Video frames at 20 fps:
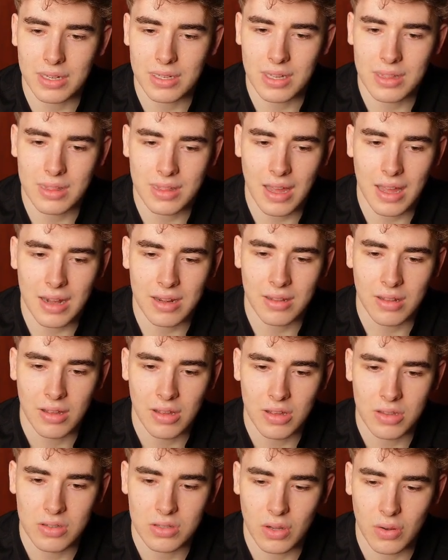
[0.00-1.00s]
did that,
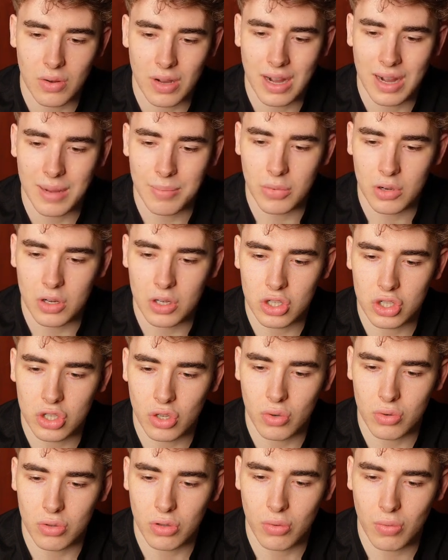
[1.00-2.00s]
so I'm gonna
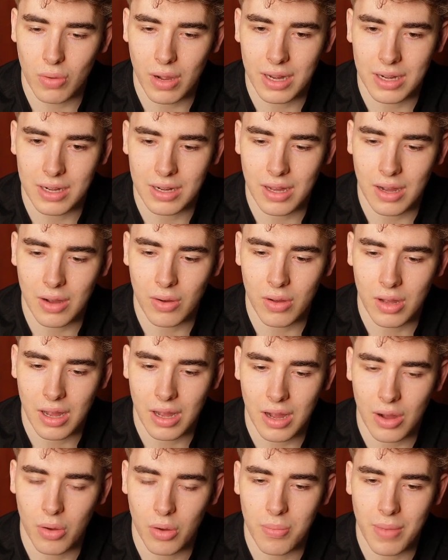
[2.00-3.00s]
show you right now
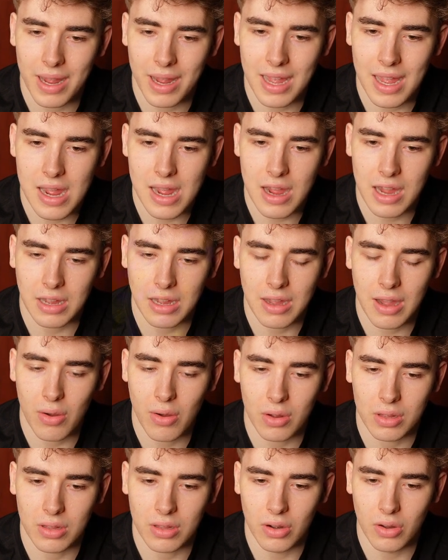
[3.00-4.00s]
how my AI
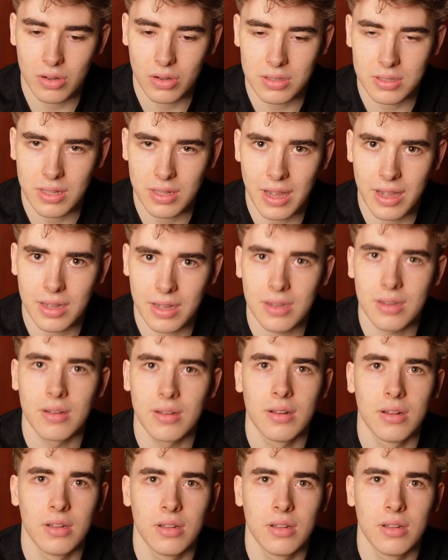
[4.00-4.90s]
character looks like.